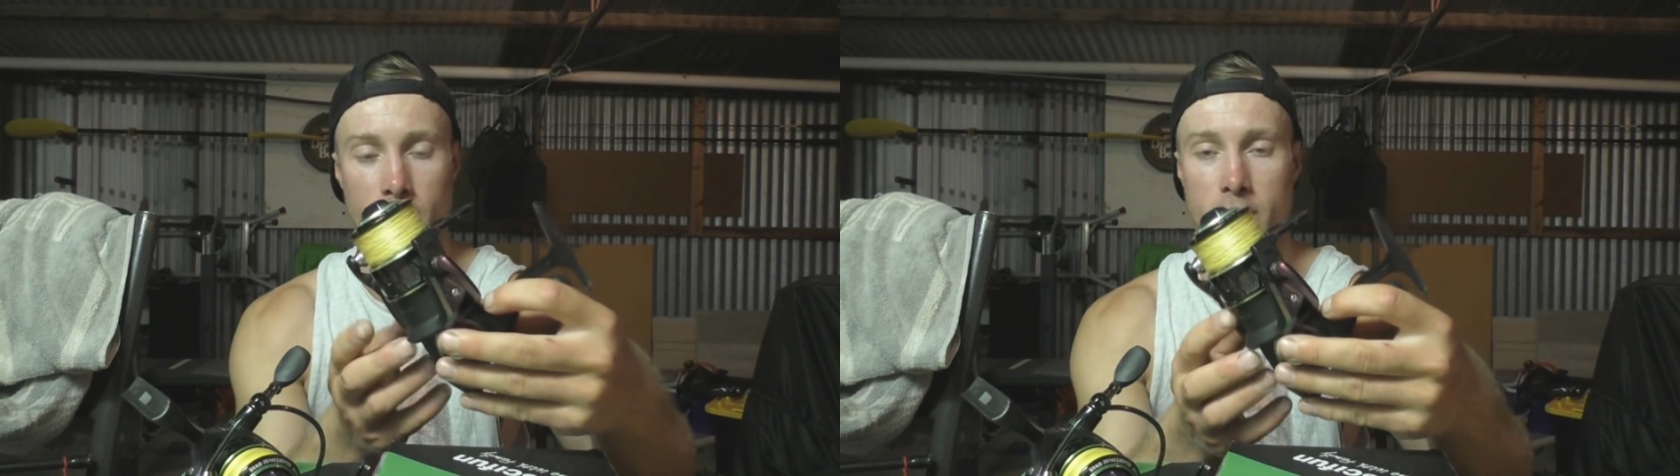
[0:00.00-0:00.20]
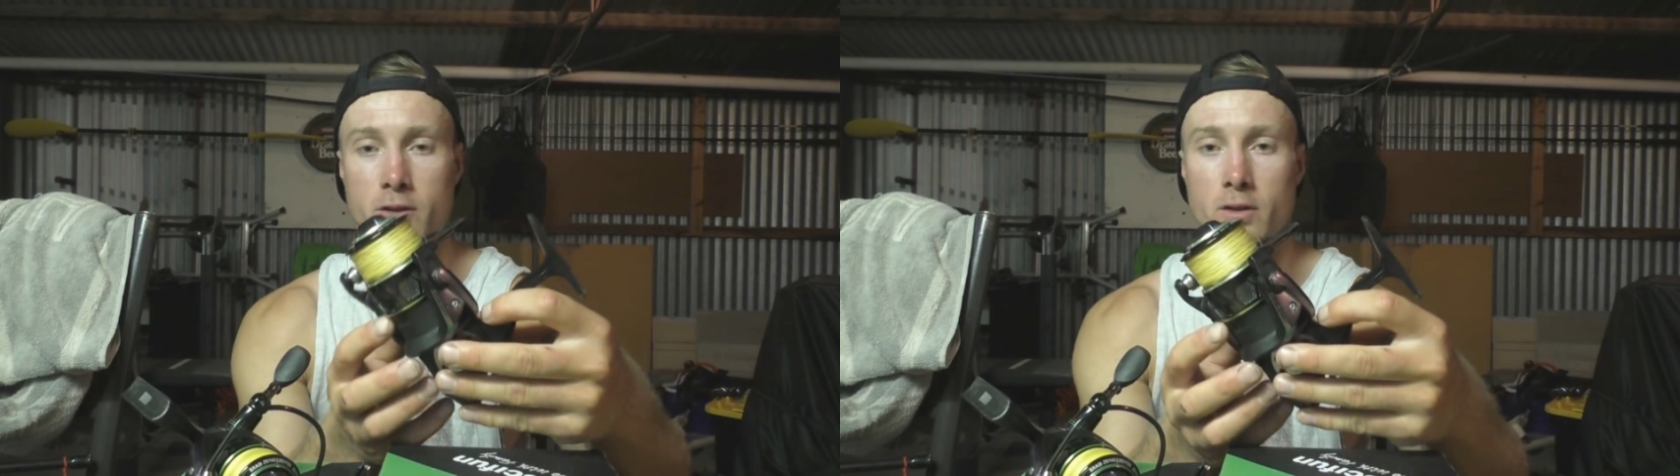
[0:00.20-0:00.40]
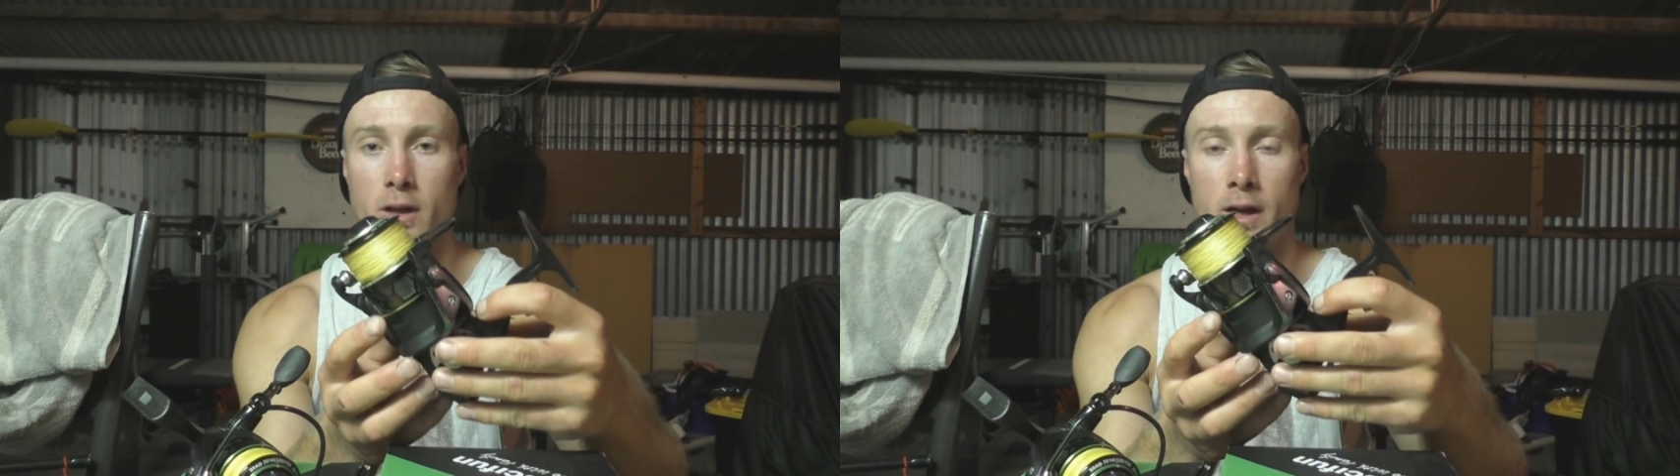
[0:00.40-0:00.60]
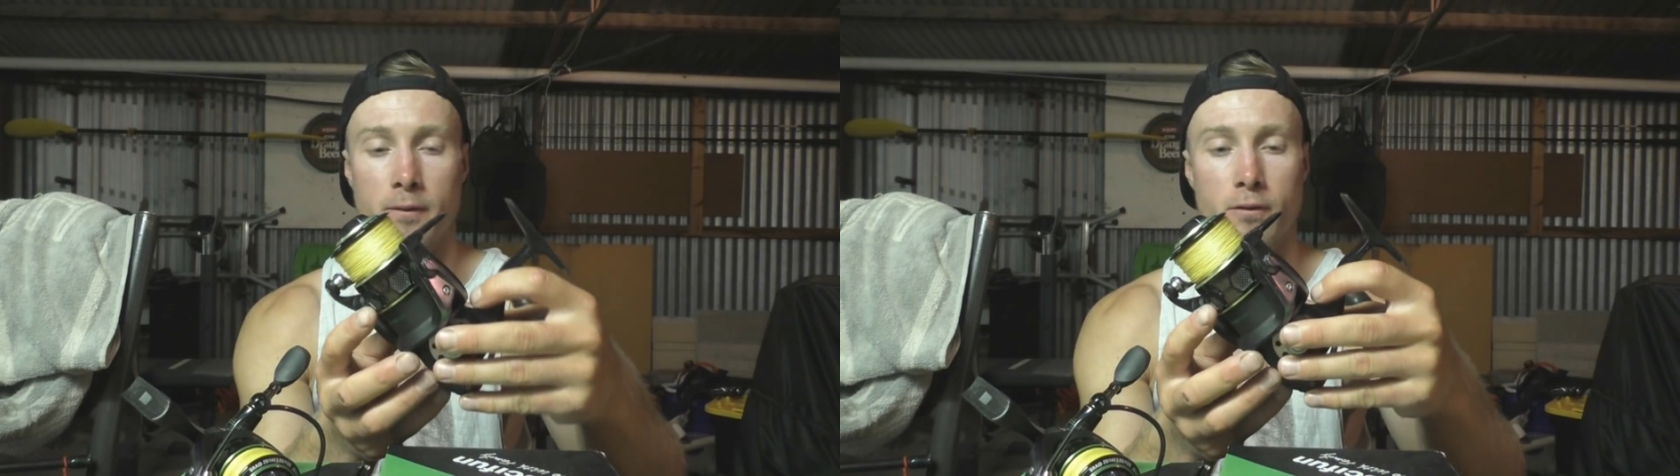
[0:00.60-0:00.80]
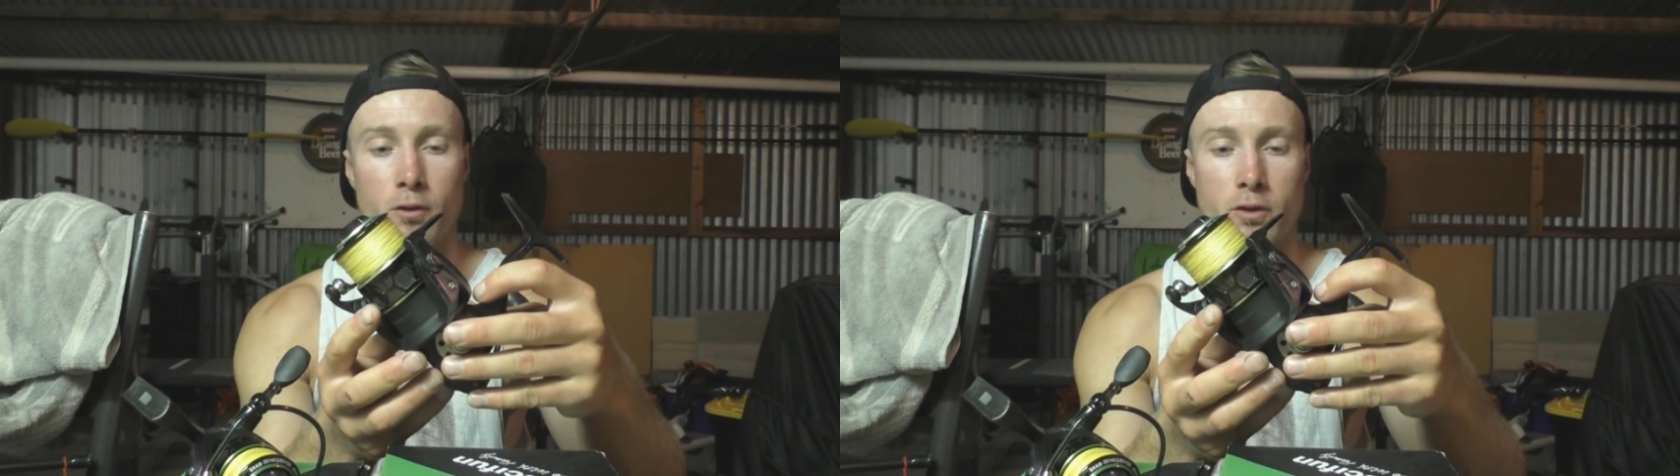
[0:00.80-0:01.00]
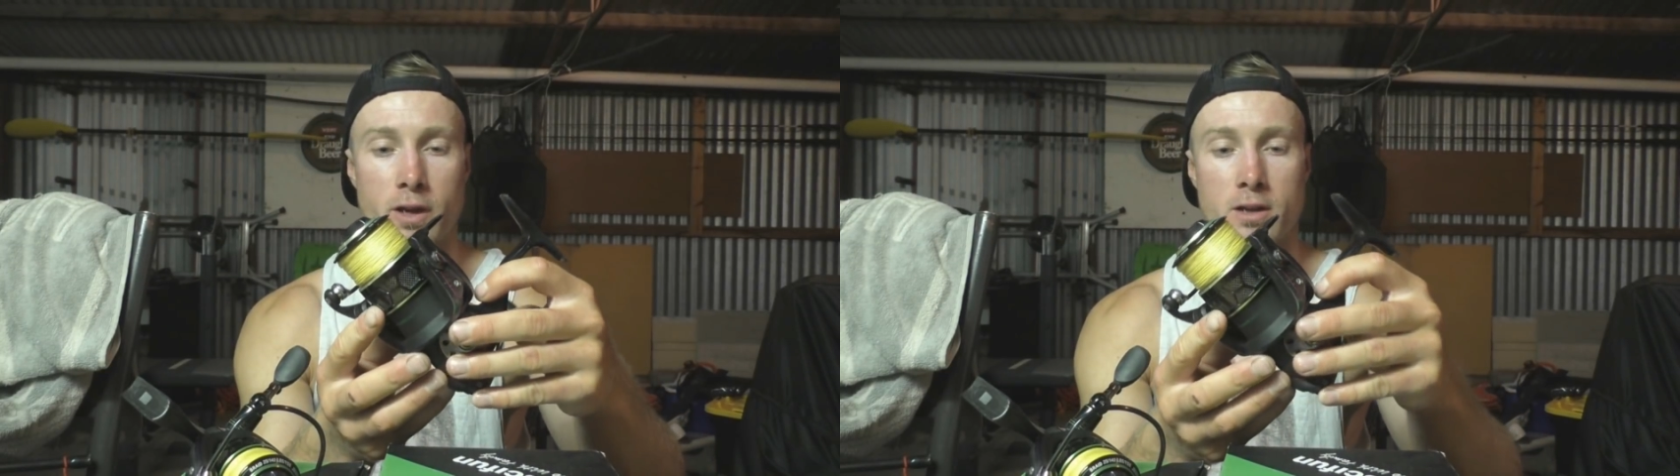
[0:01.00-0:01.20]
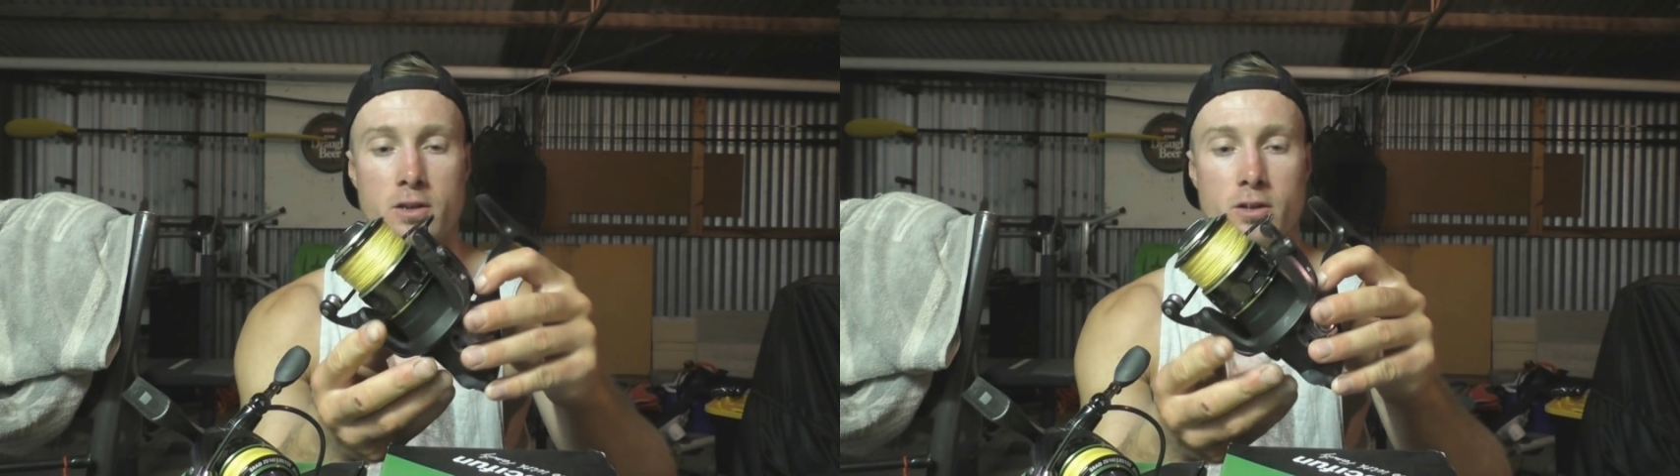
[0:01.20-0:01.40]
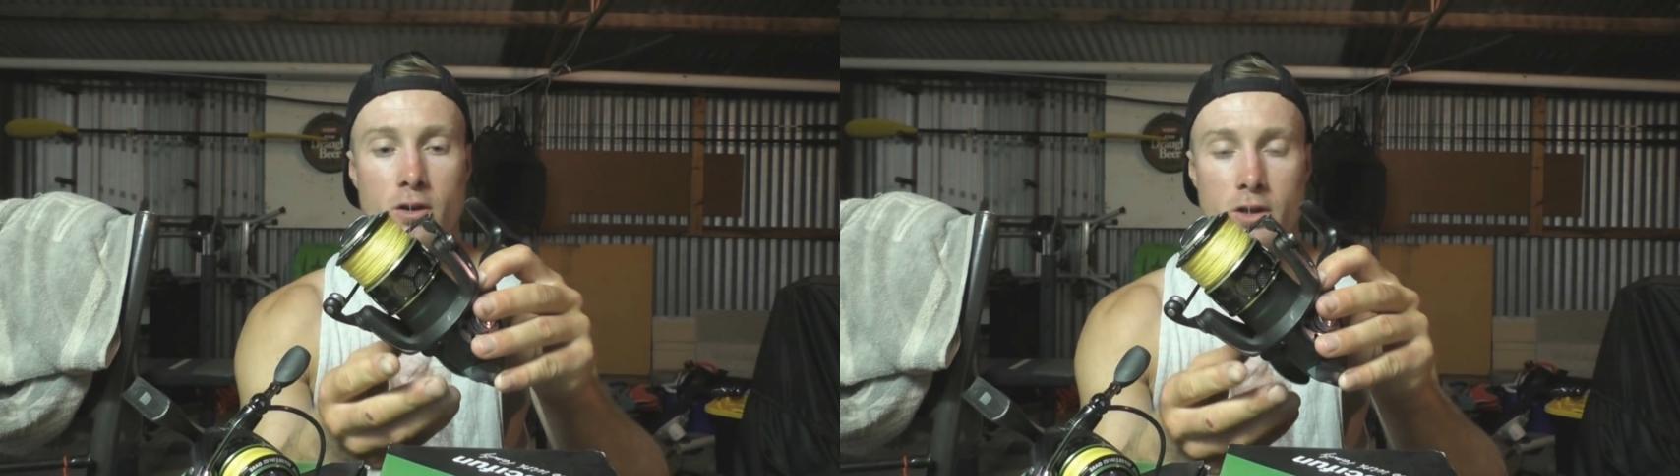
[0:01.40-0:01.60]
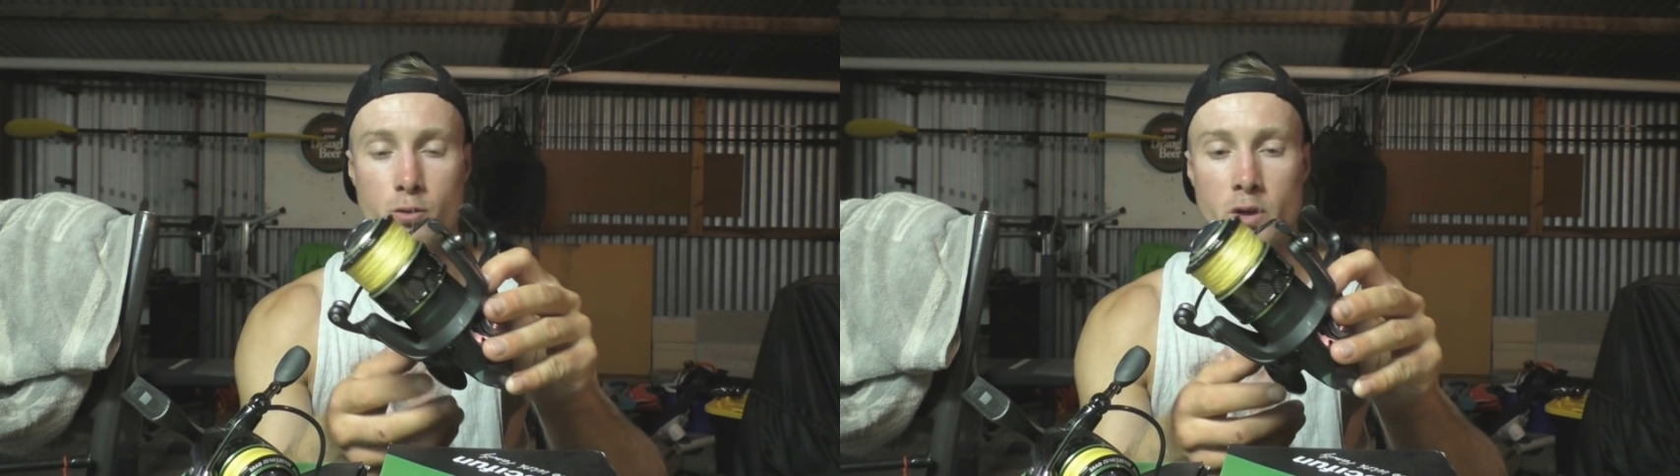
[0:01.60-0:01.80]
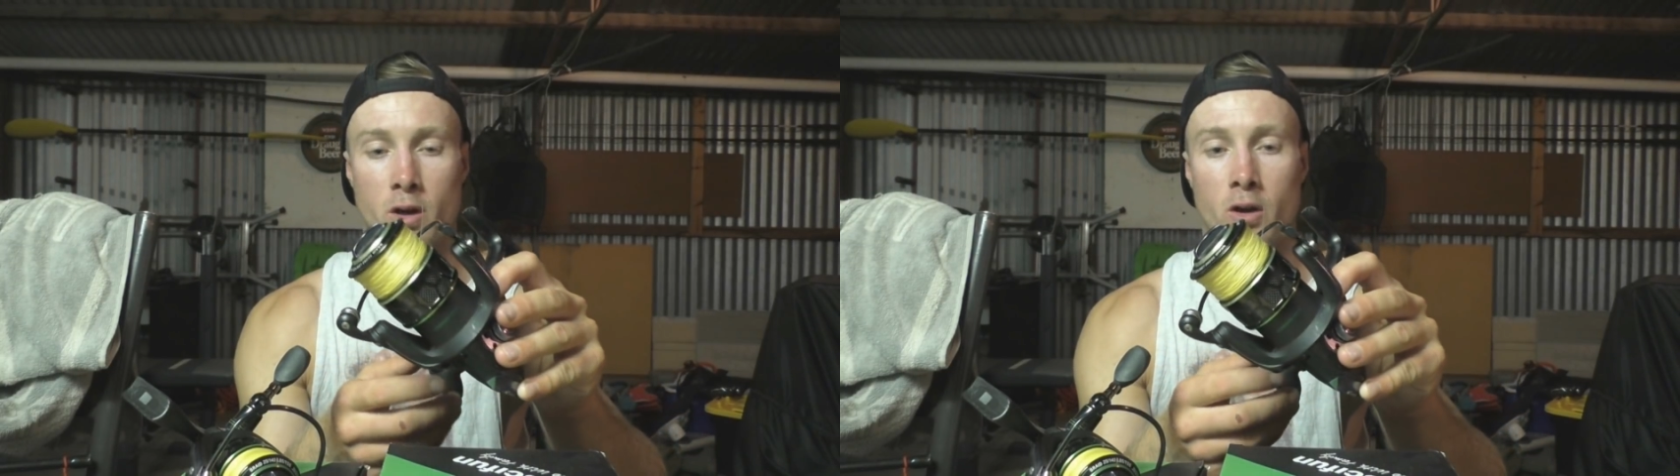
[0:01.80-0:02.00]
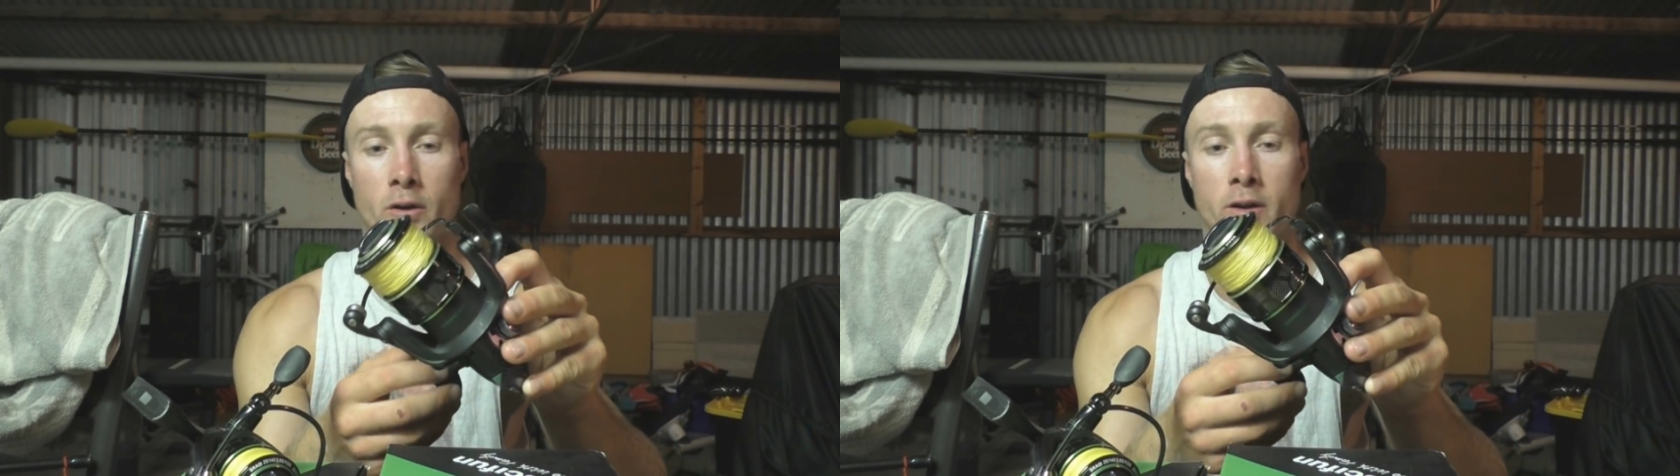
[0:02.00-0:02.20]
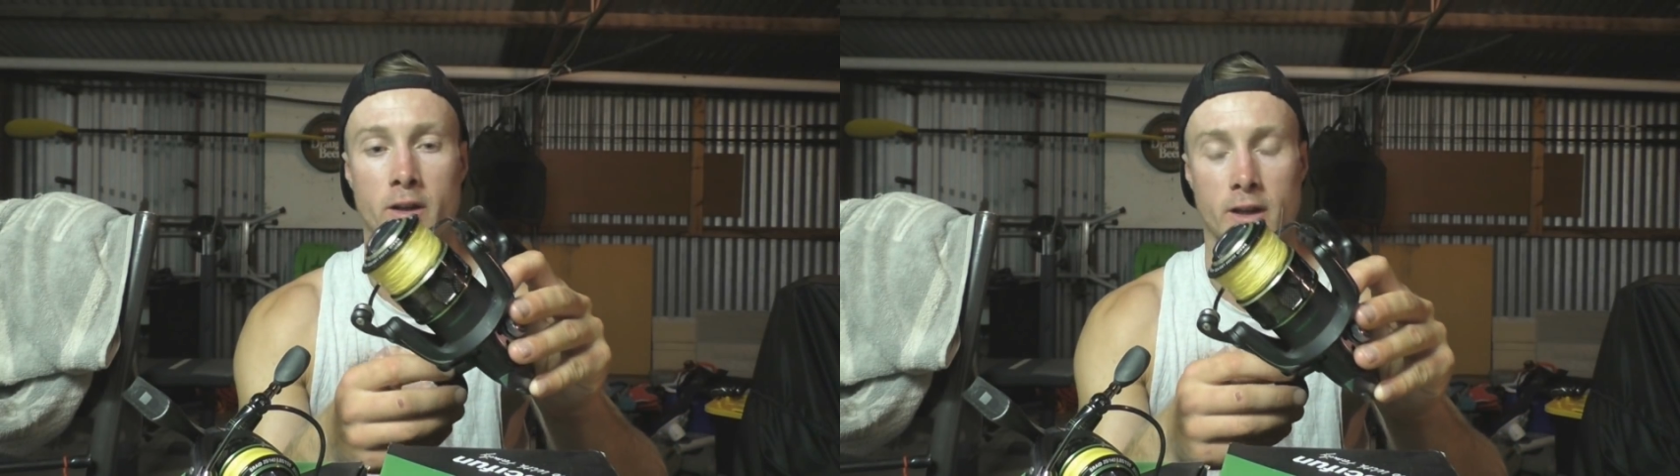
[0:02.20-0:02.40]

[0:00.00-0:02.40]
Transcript: this 4,000 size reel on,